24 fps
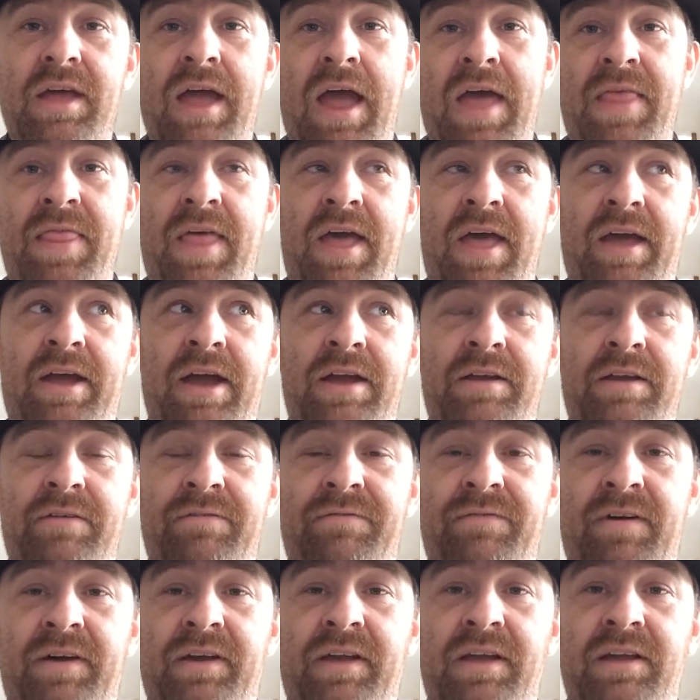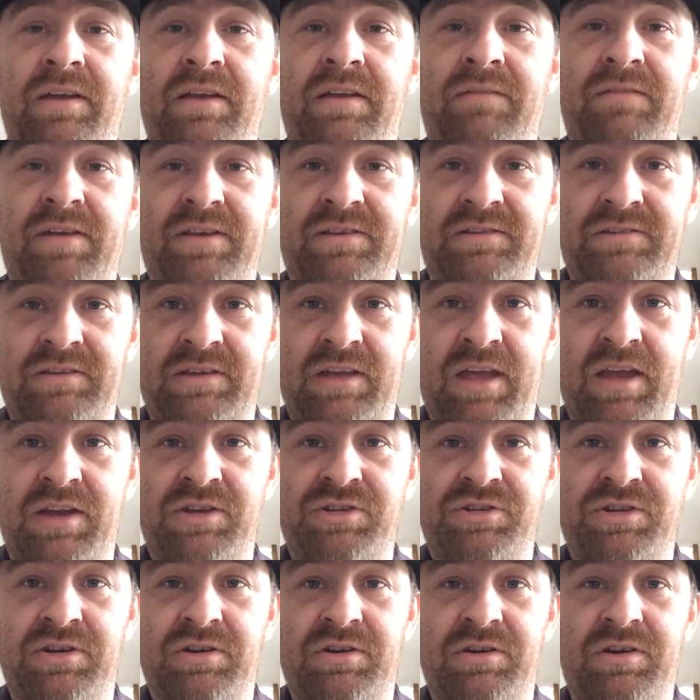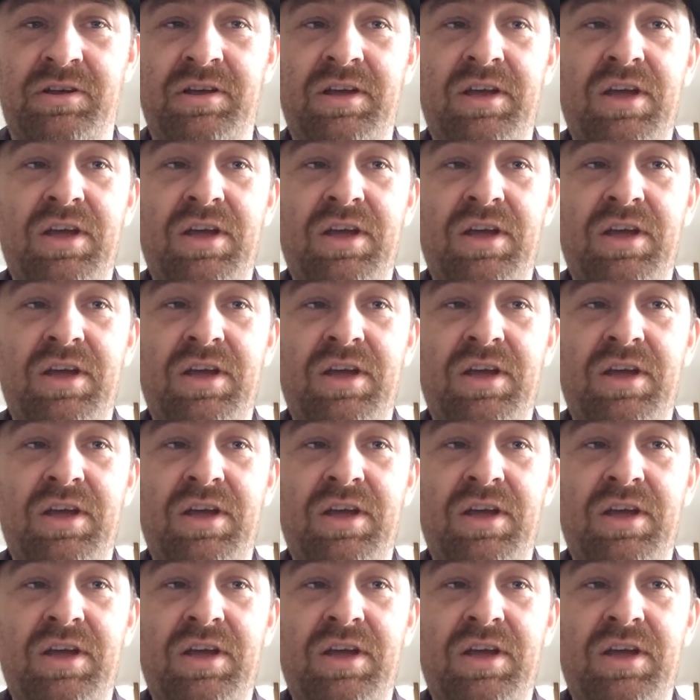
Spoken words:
and that kind of fucking investigation